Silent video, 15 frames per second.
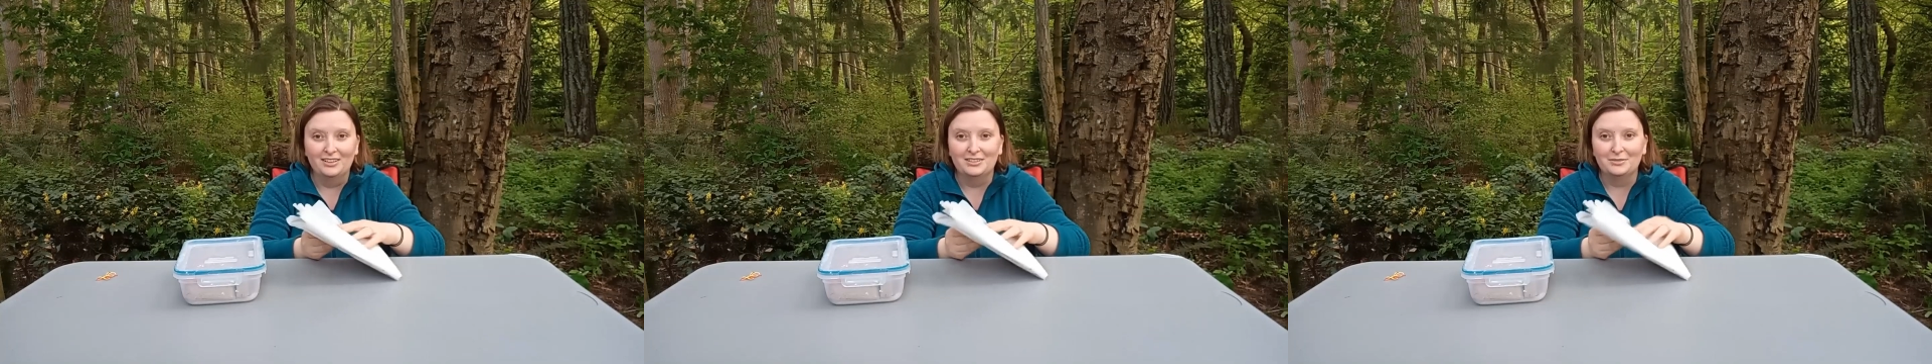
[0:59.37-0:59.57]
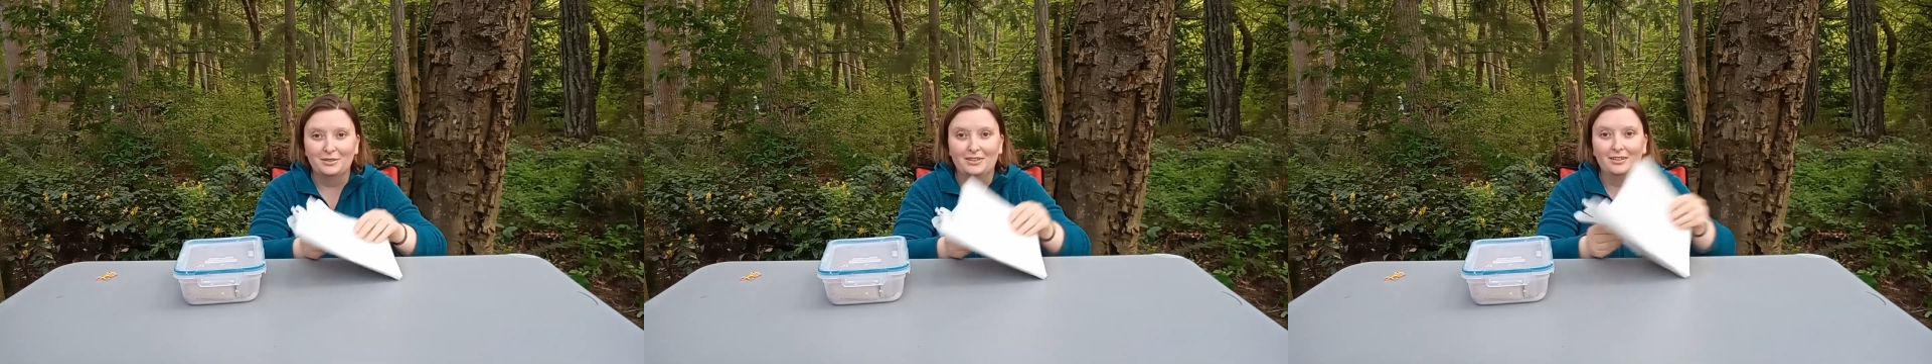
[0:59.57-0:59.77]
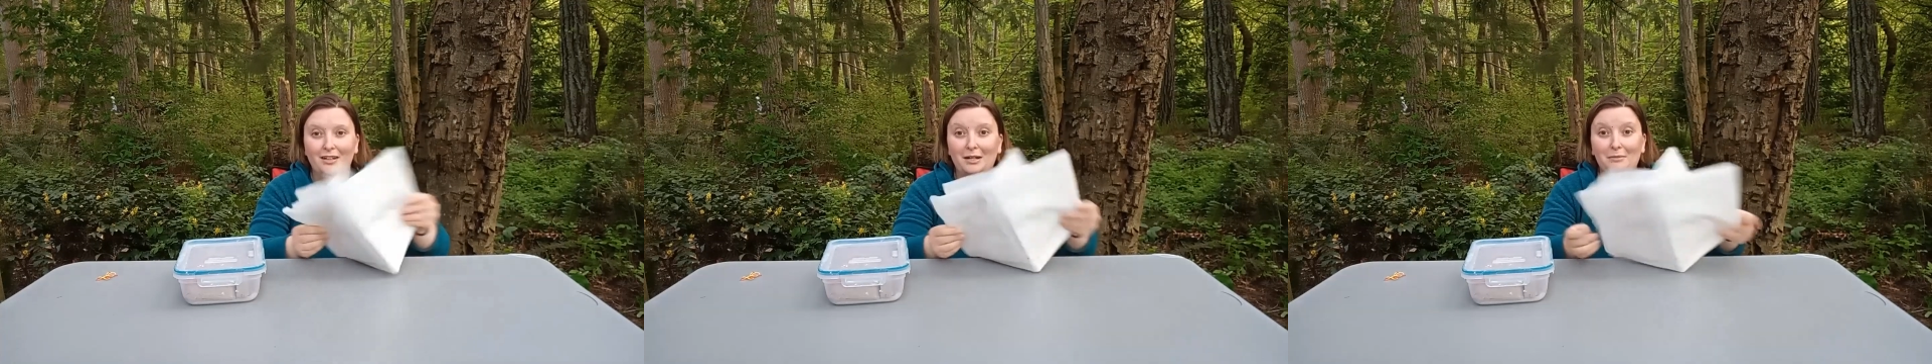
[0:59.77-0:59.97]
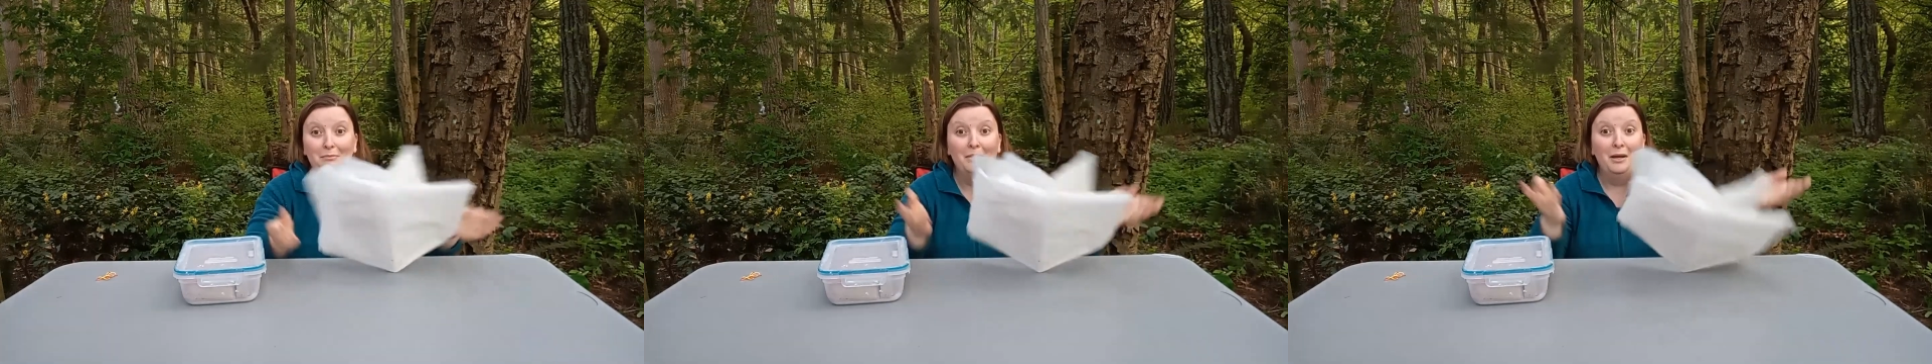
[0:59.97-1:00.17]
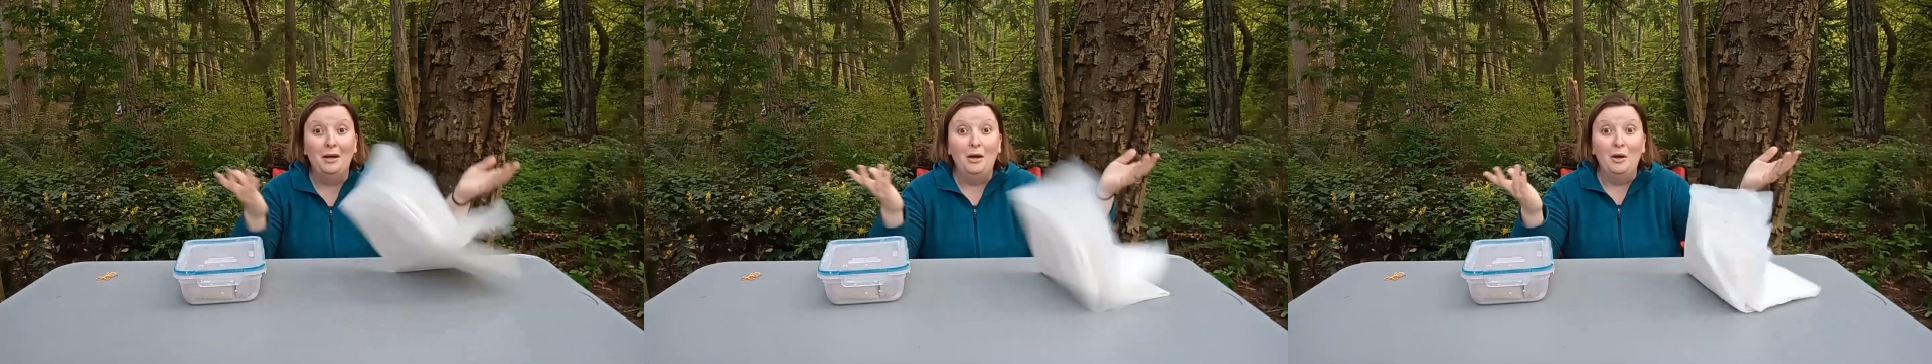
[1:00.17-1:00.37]
so I thought,
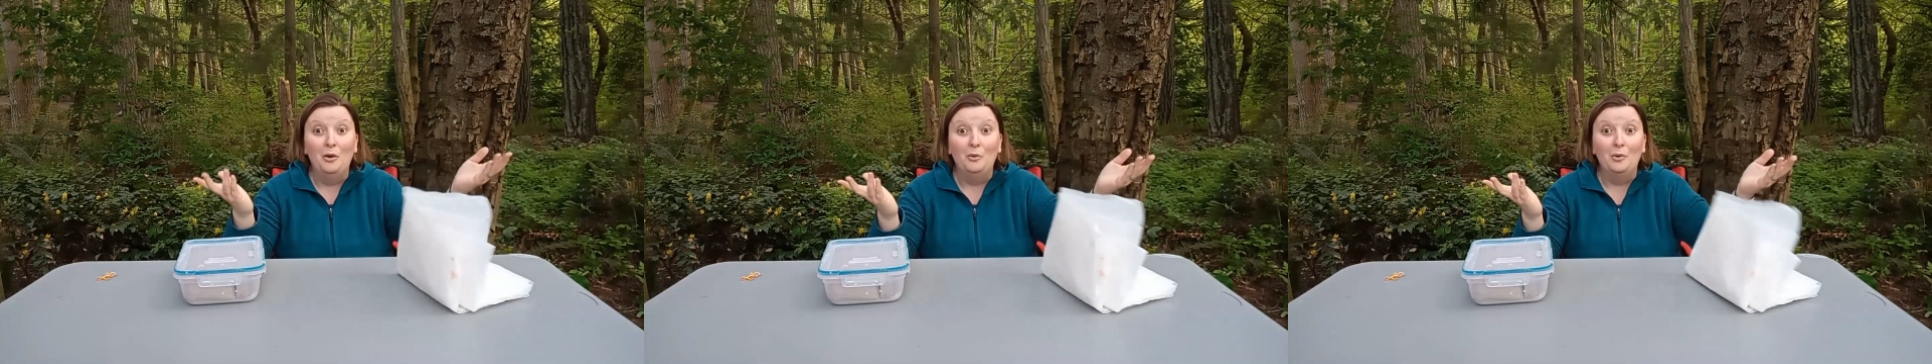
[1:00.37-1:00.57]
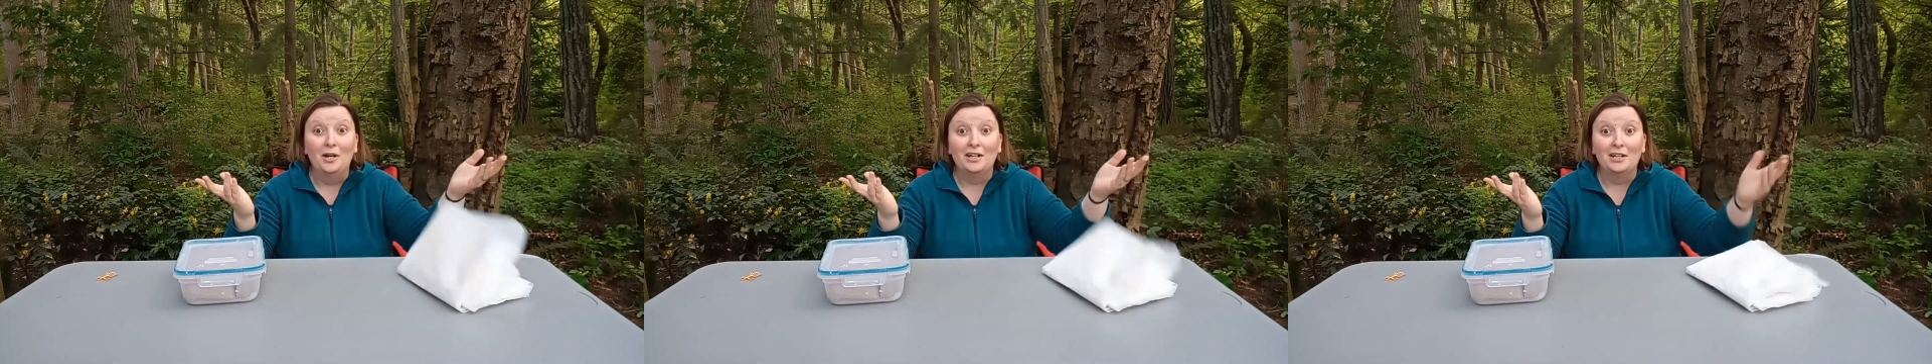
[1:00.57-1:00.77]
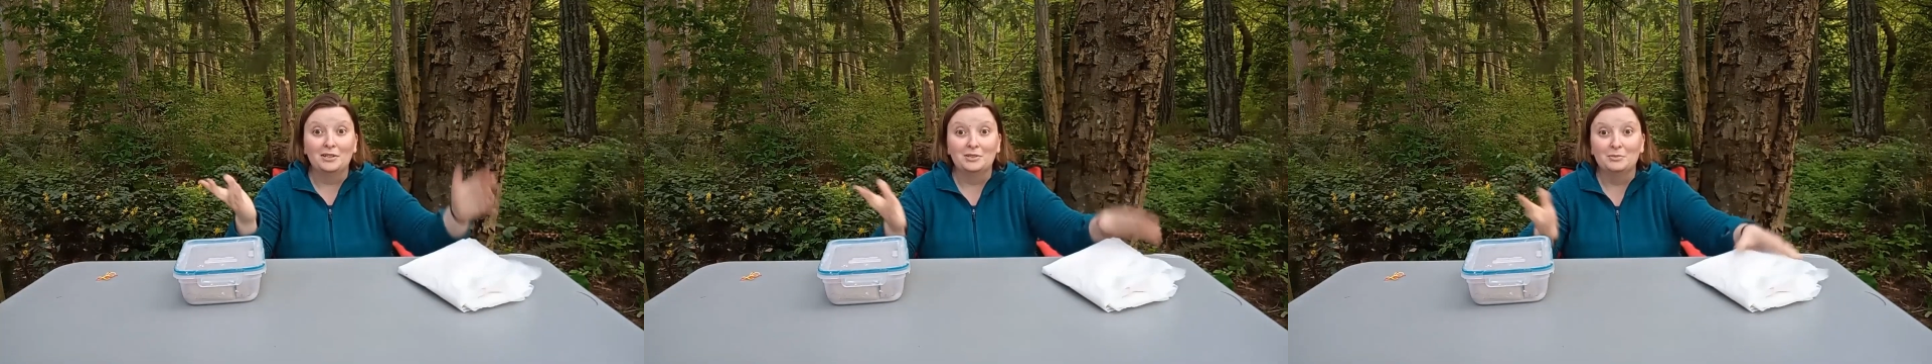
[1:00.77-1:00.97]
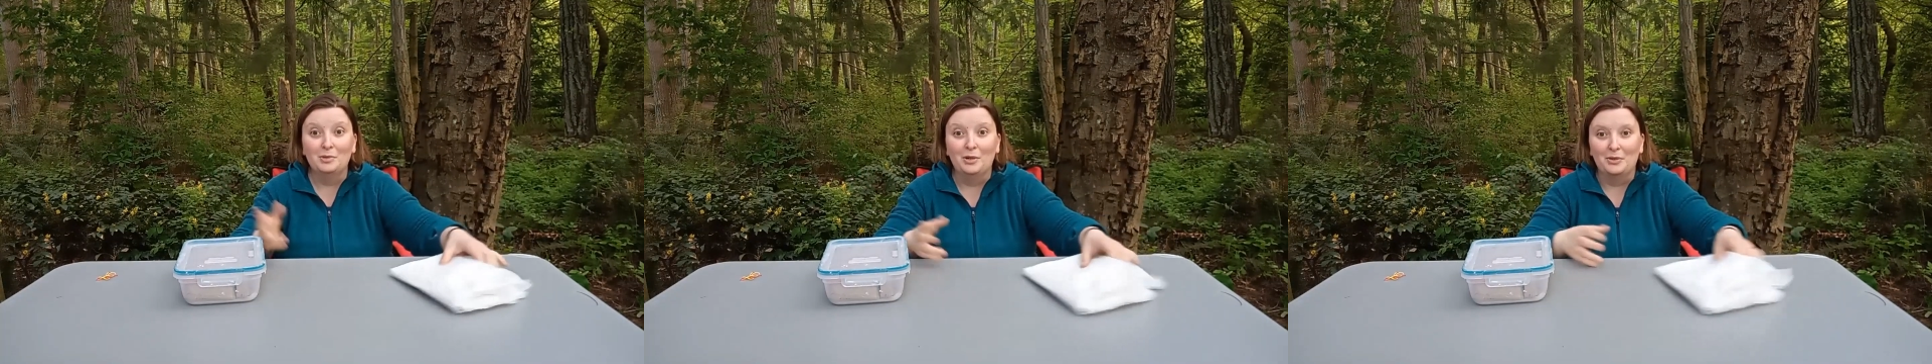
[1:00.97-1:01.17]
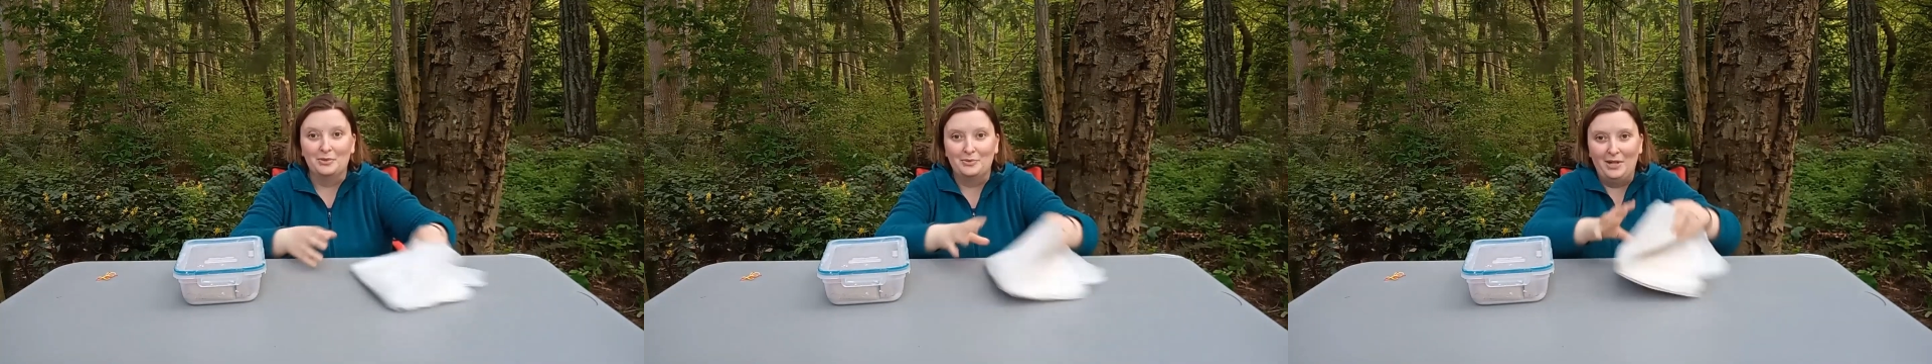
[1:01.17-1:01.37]
why not do
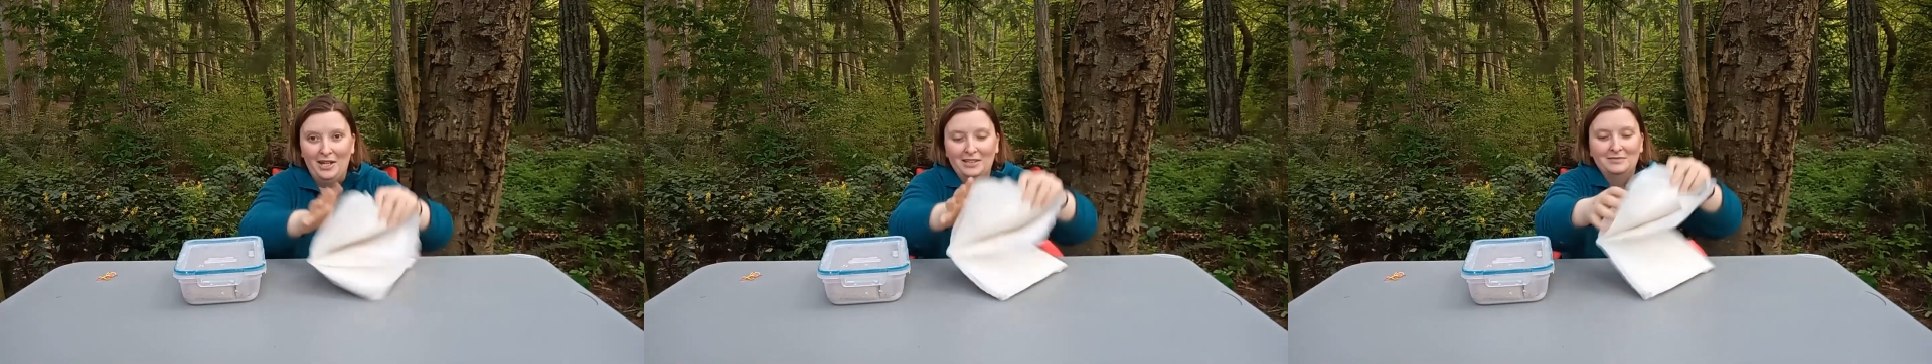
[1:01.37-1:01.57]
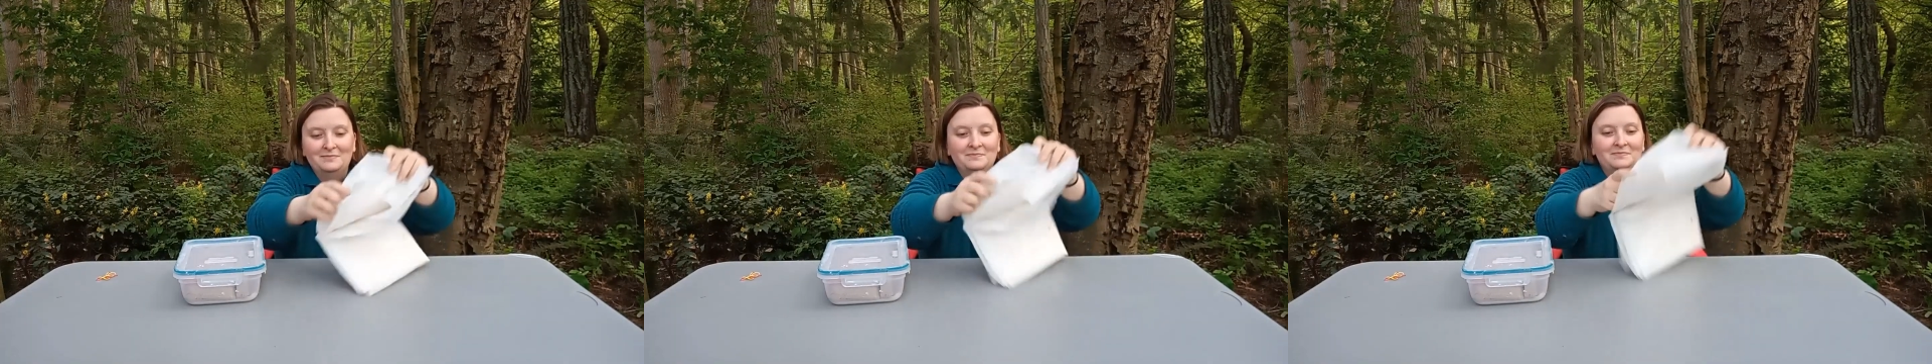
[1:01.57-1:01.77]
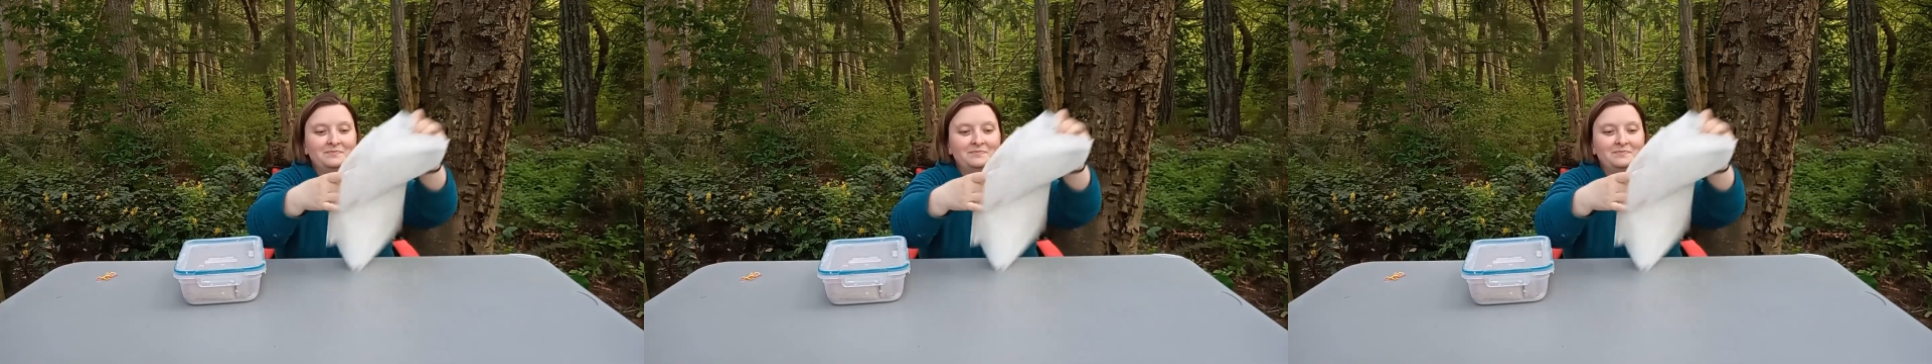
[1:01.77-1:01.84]
both, right?